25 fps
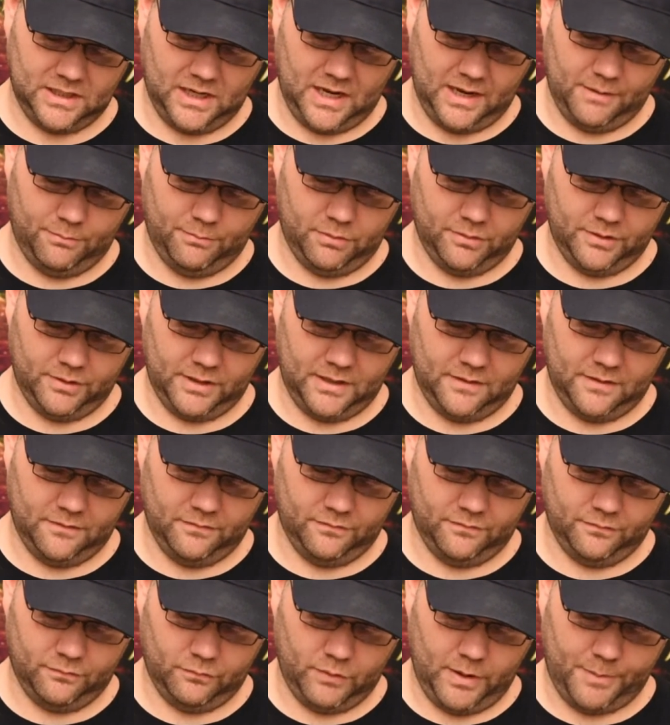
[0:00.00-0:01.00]
I believe,
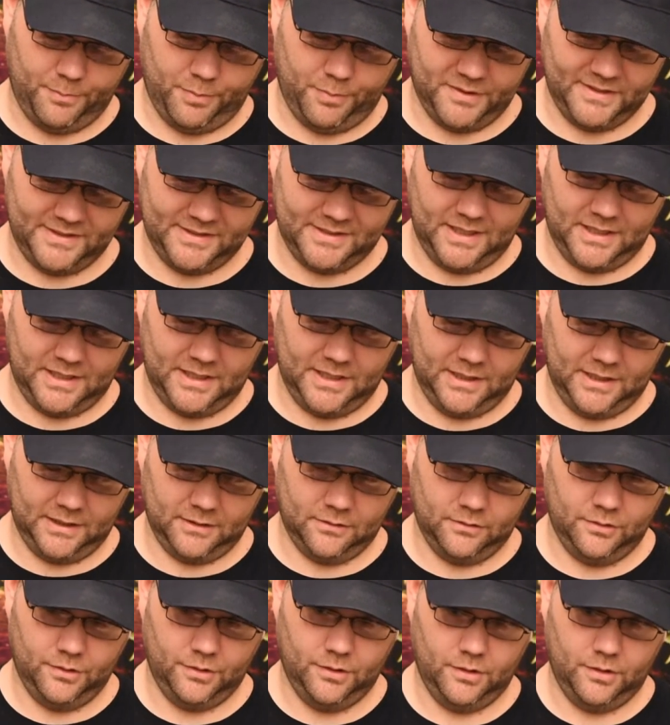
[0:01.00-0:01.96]
representing